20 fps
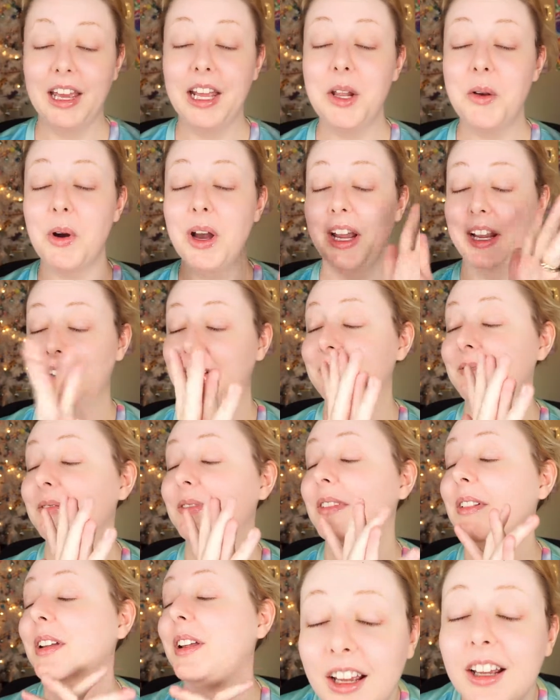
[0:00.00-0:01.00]
Anyway.
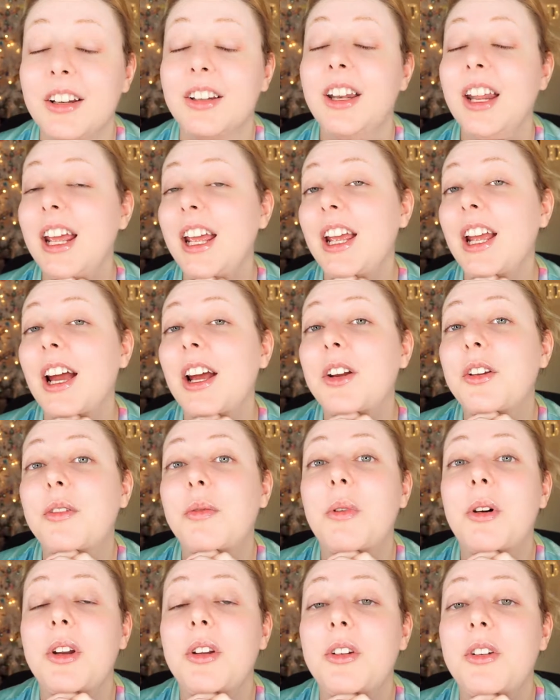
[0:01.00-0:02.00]
Today, I just
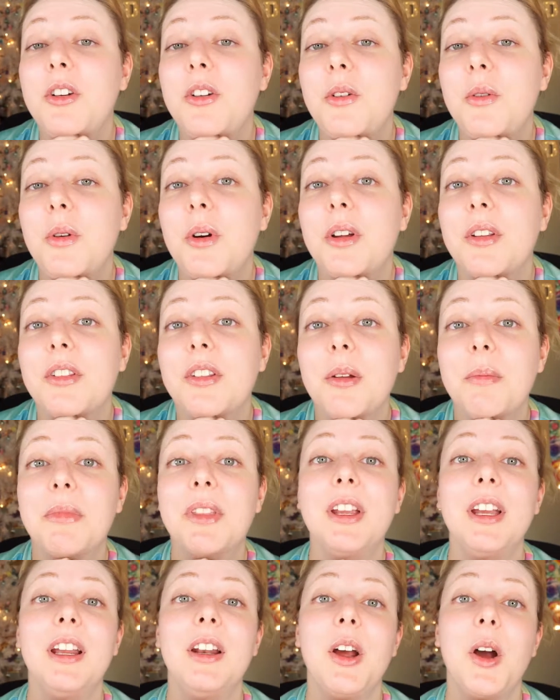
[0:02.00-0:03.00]
wanted to do
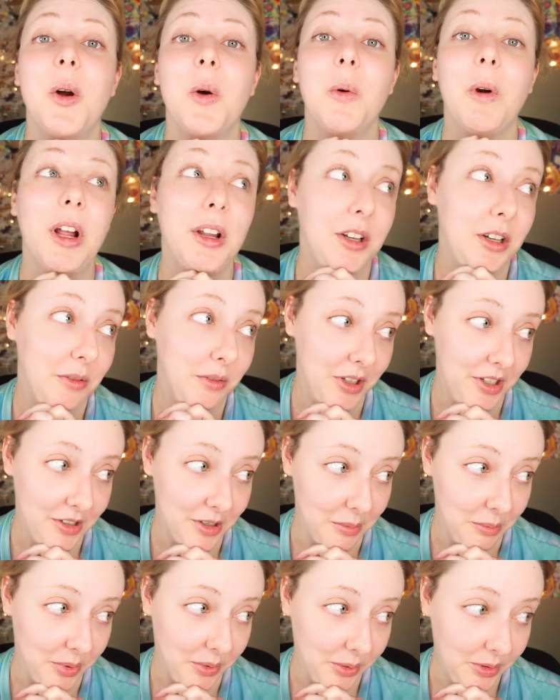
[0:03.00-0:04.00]
something relatively
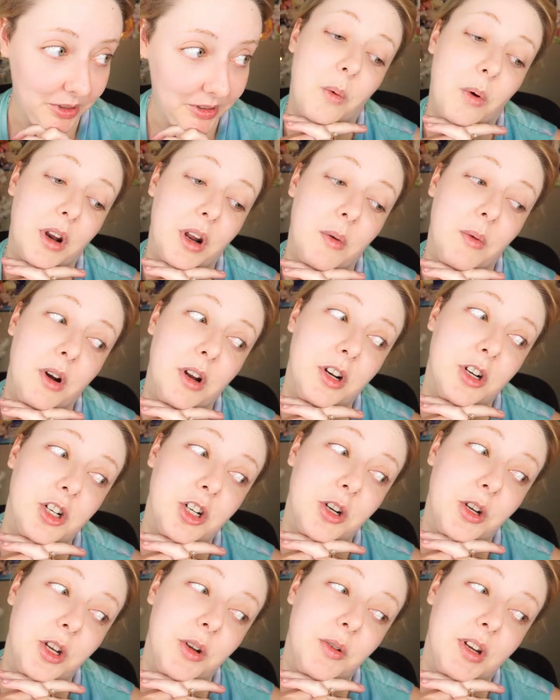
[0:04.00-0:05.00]
simple. What I want to
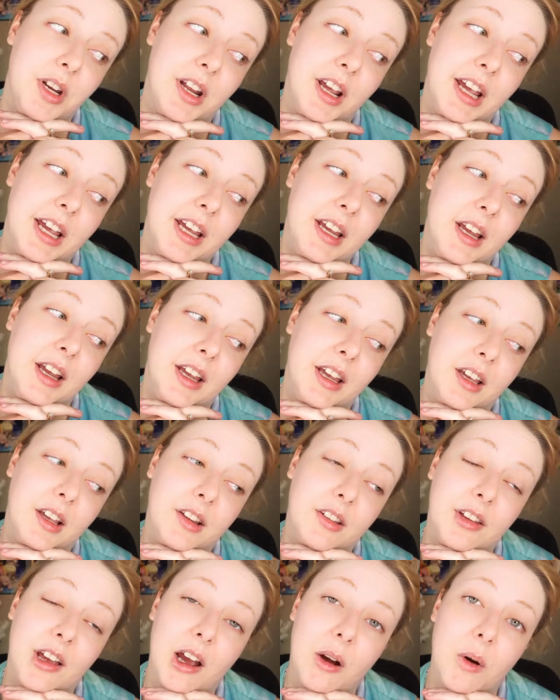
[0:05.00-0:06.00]
show you today
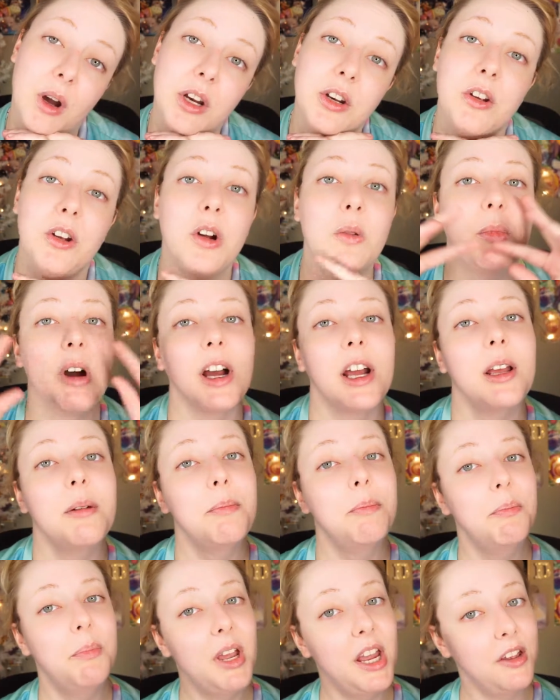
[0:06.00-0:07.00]
is how I do my
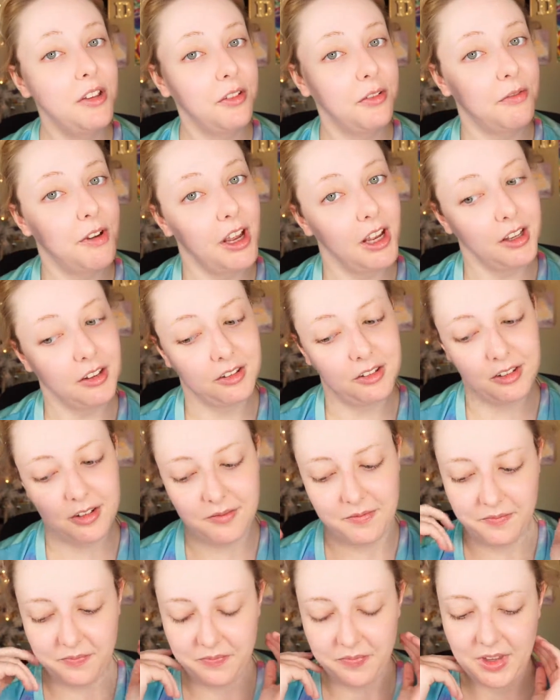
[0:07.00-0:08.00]
base face.
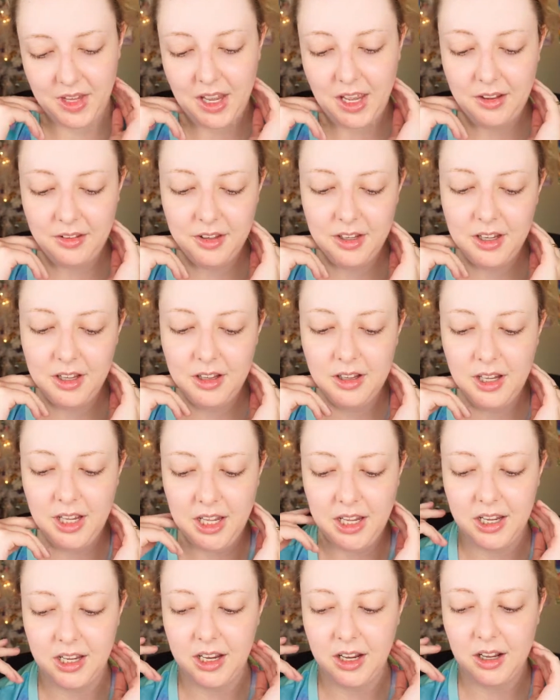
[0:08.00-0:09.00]
As in,
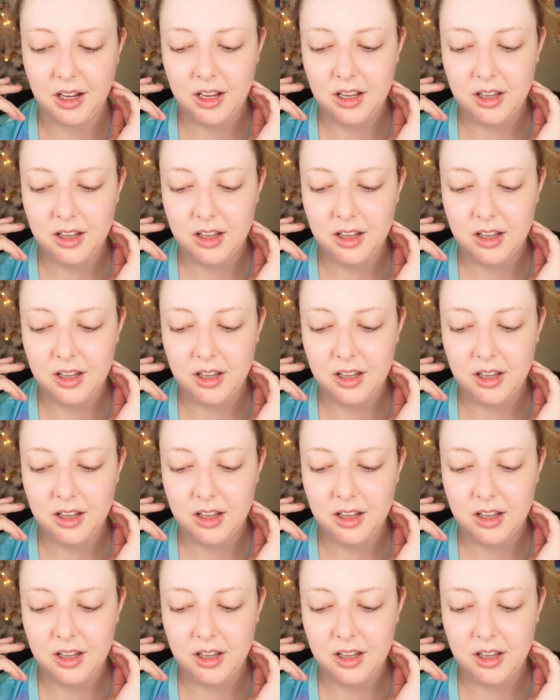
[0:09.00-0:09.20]
like,